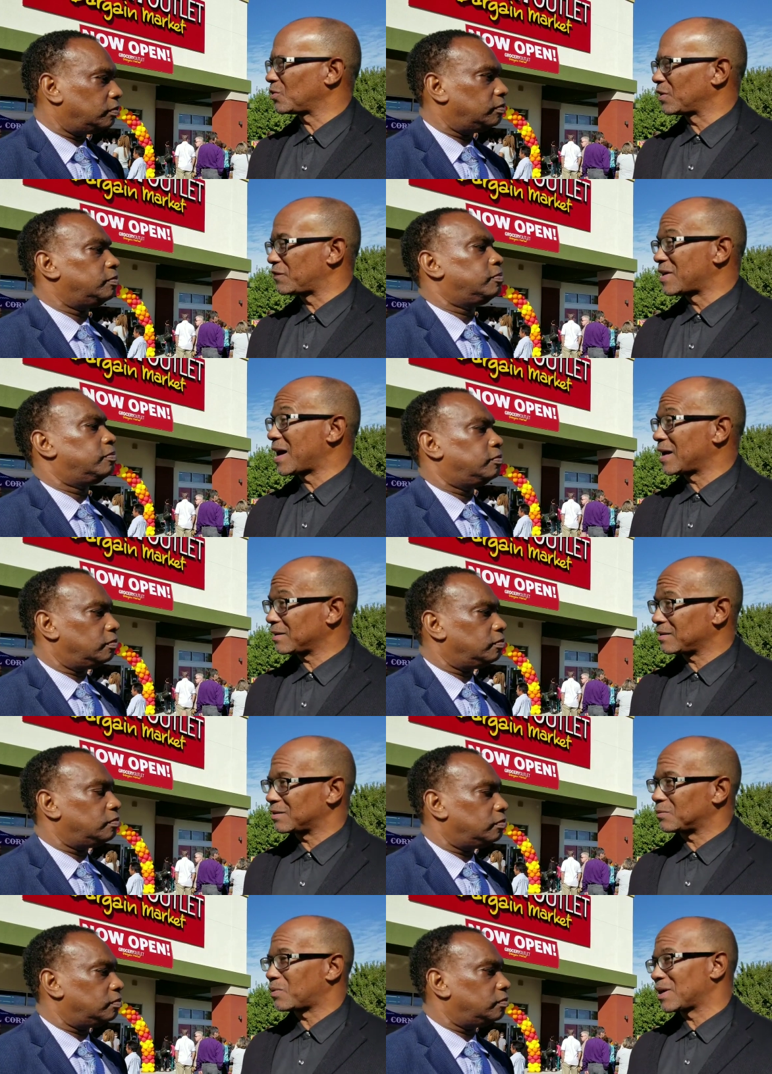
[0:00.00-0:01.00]
Speaker 1: if not
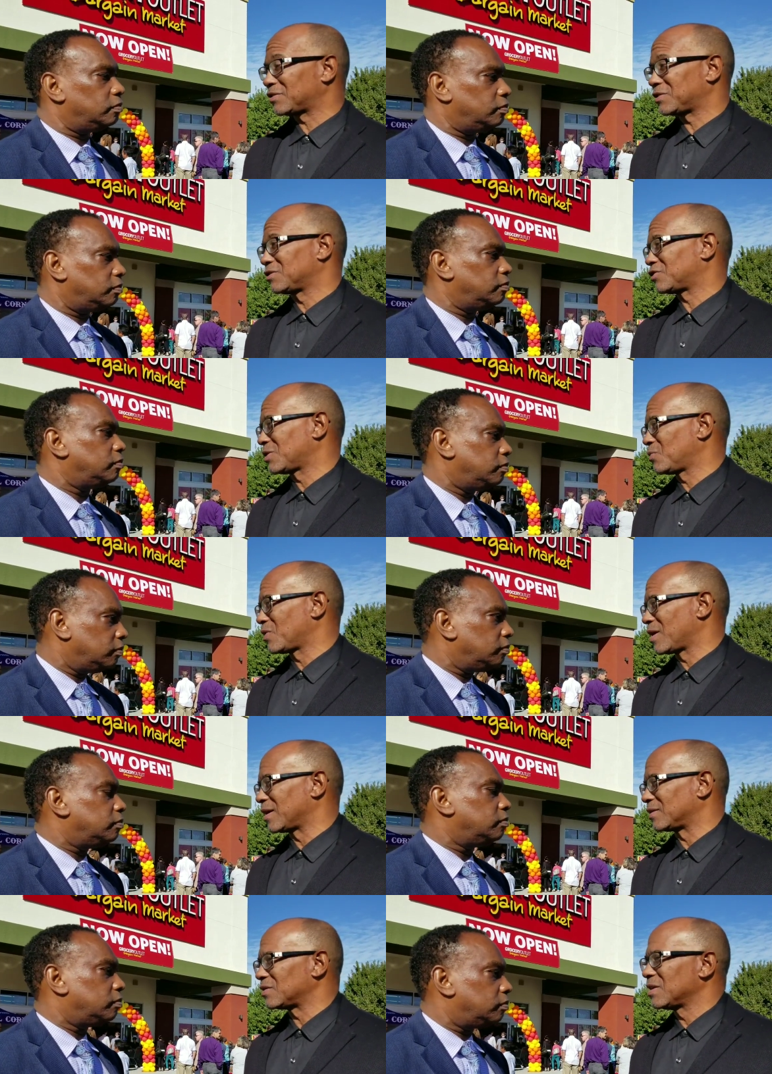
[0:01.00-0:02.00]
depressed in some way.
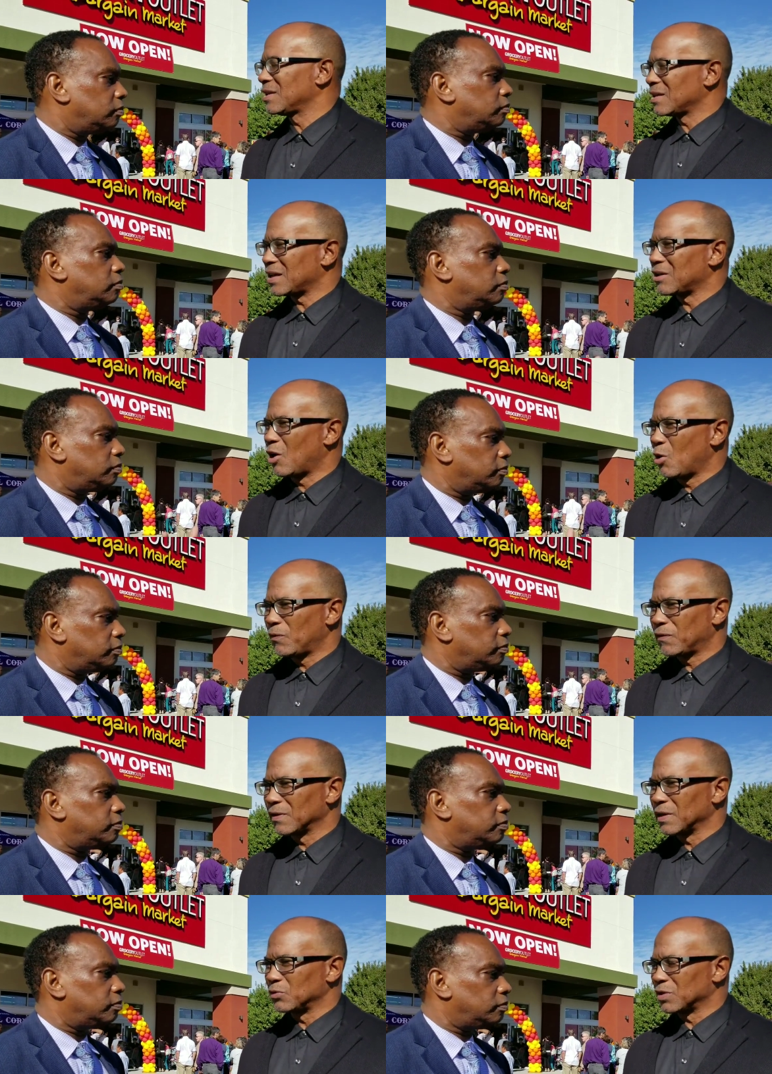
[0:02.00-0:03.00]
And
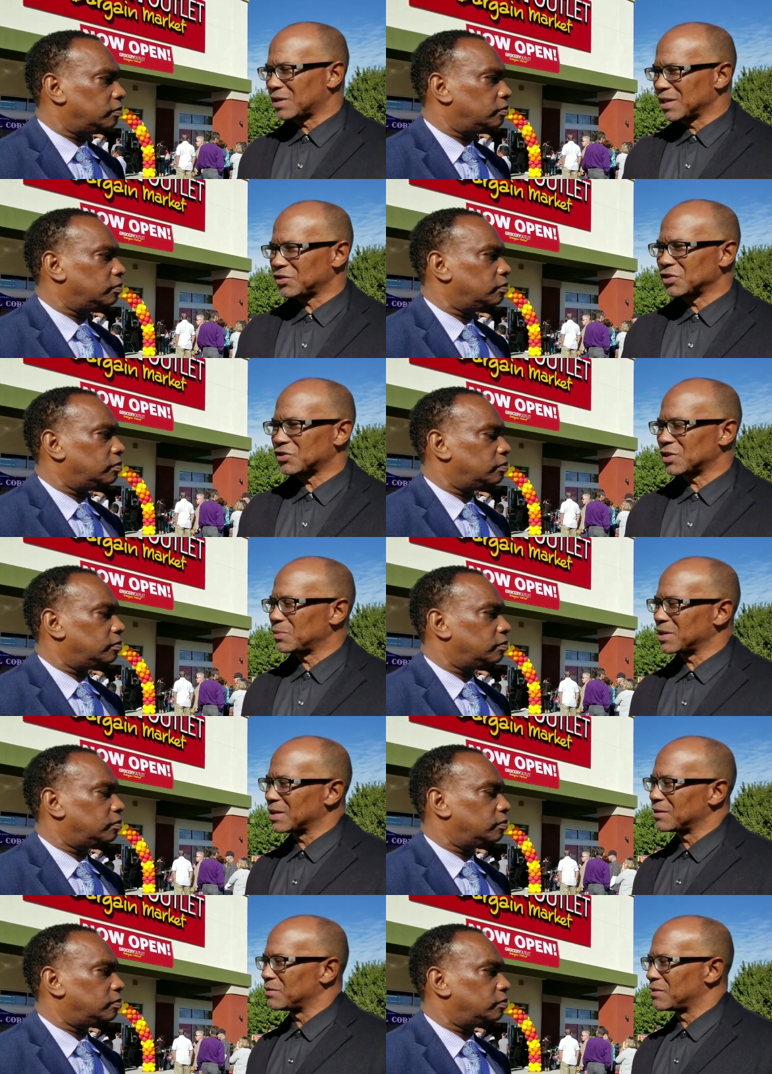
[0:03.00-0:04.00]
hopefully with this and some of
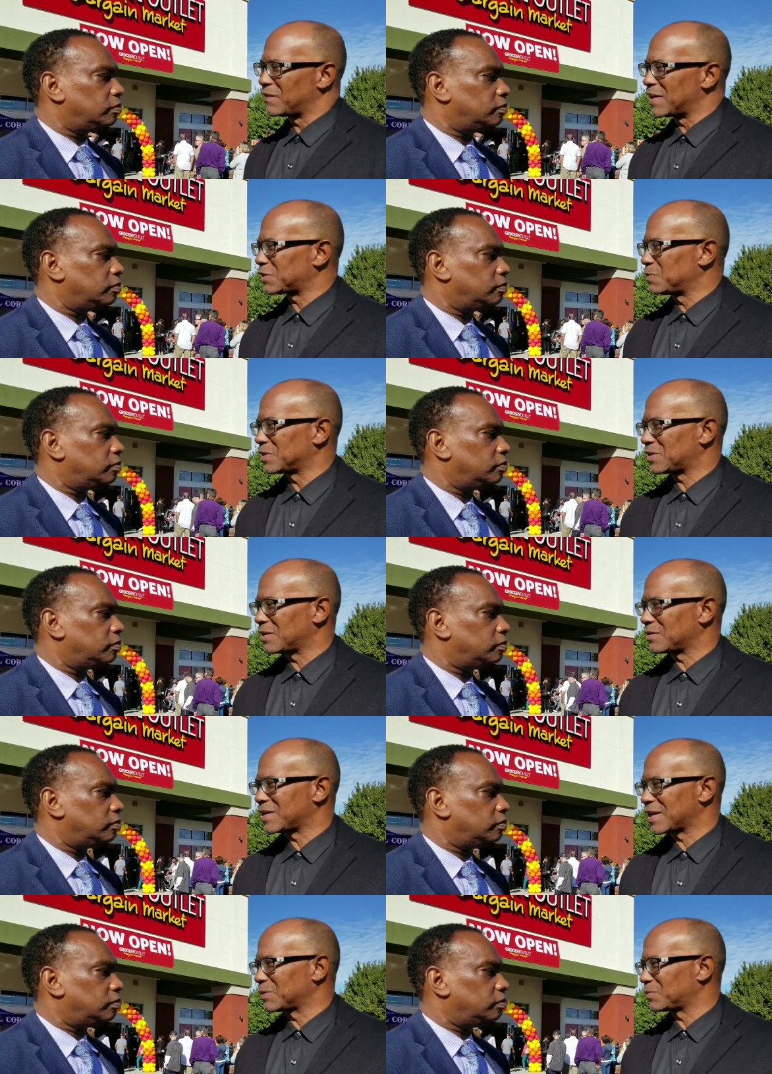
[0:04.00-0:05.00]
the other investments that
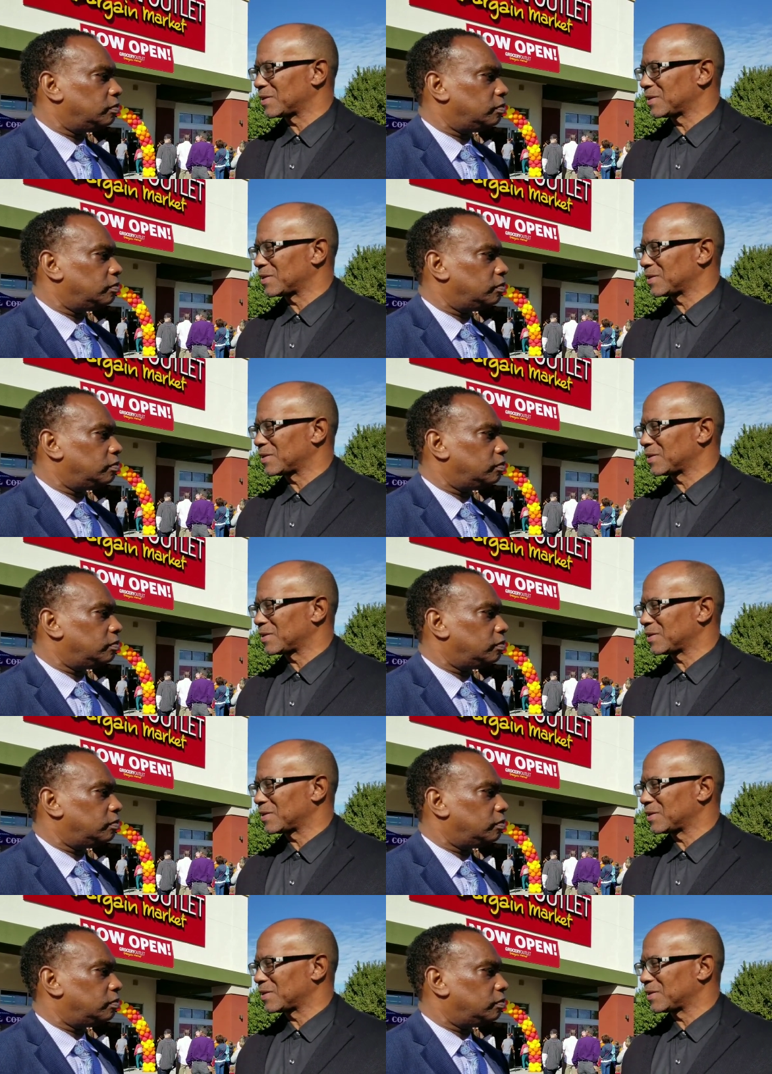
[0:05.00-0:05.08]
are taking